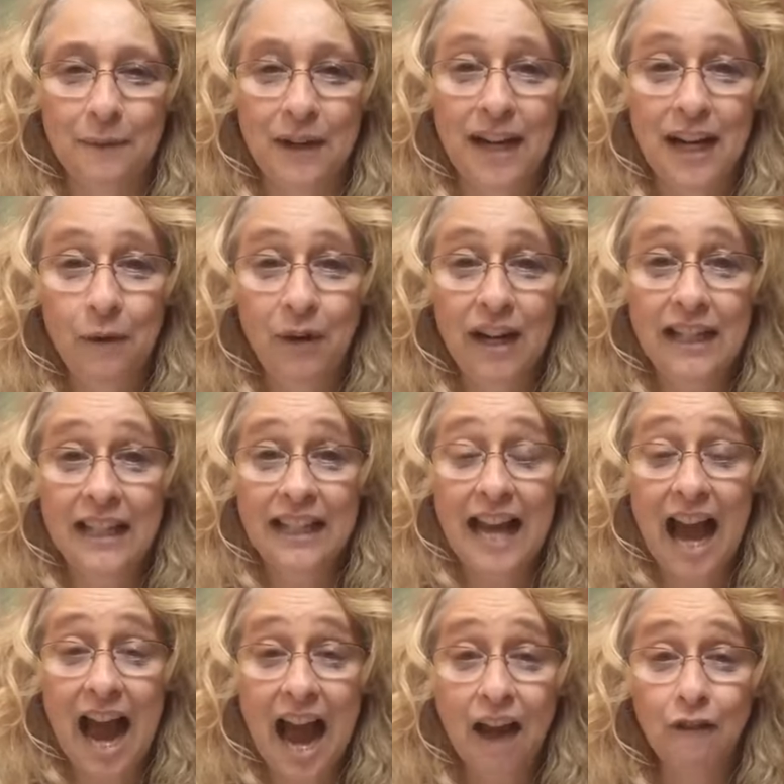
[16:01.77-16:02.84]
Anyway,
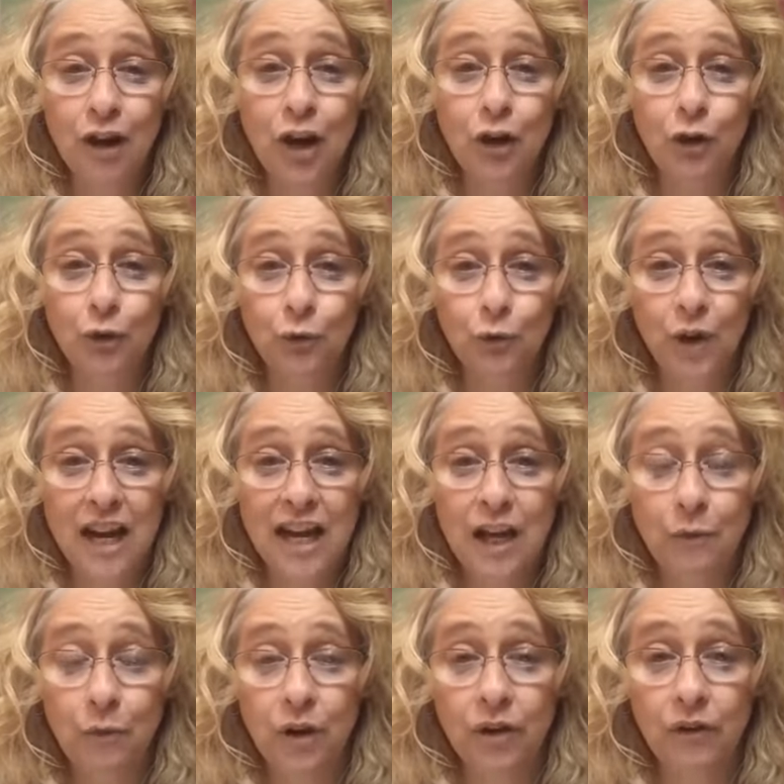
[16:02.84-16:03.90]
have a great
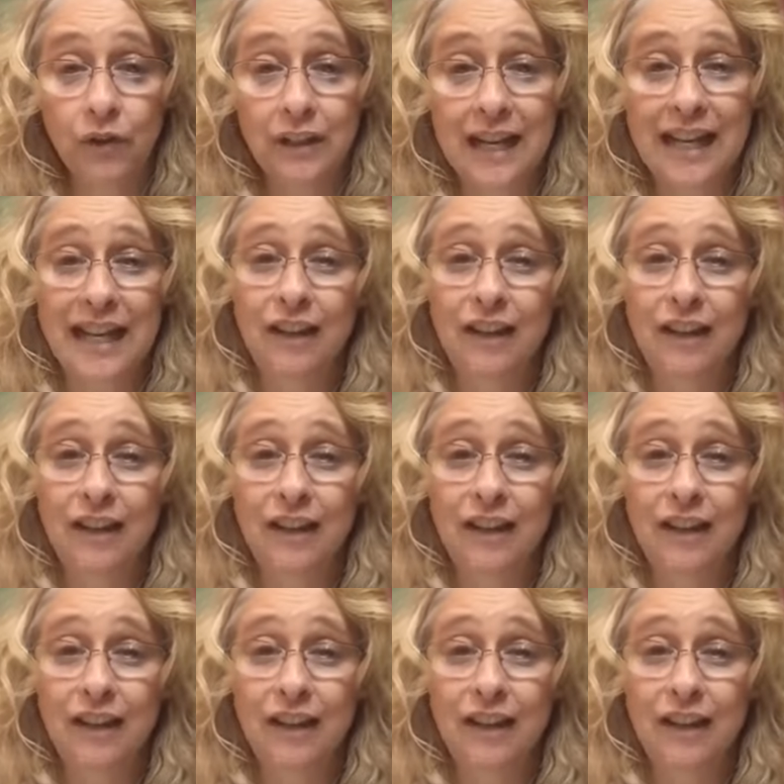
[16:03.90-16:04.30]
and wonderful day.